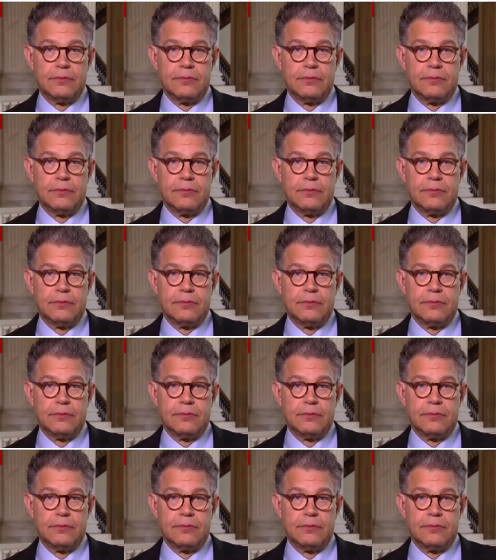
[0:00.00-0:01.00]

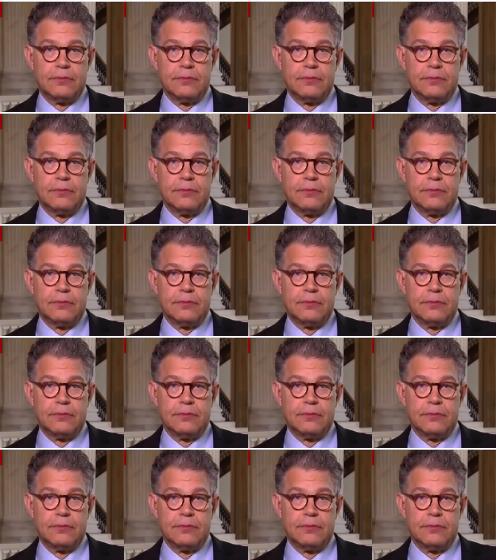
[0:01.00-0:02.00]

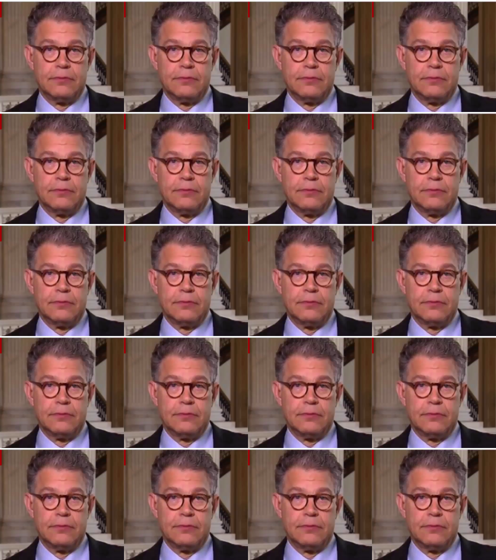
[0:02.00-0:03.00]

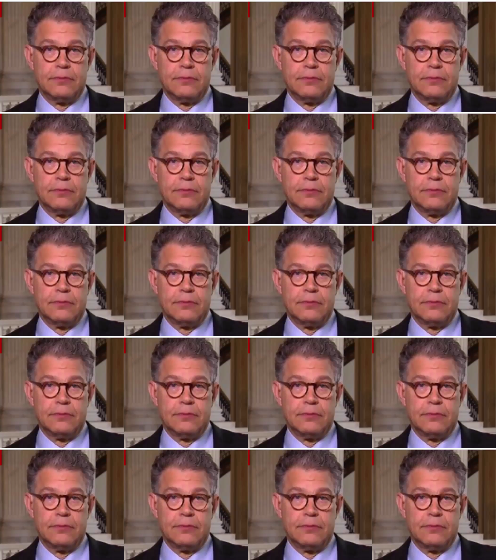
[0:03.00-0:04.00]

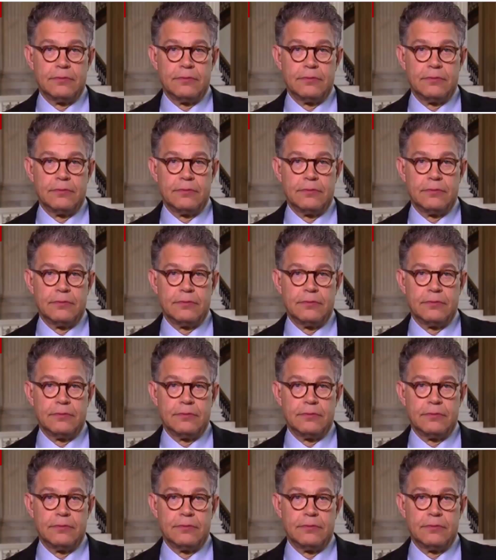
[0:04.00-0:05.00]

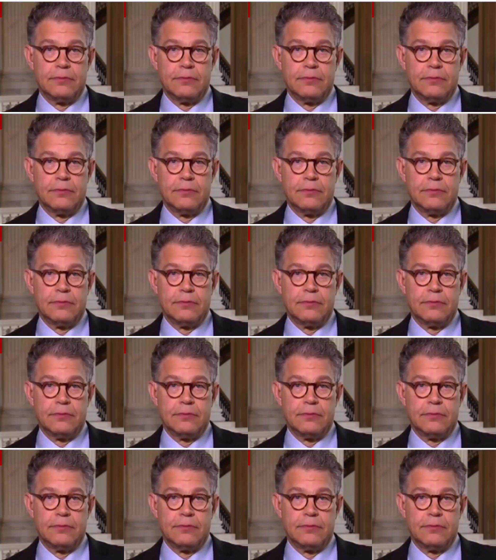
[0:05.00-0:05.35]
(no lip movement)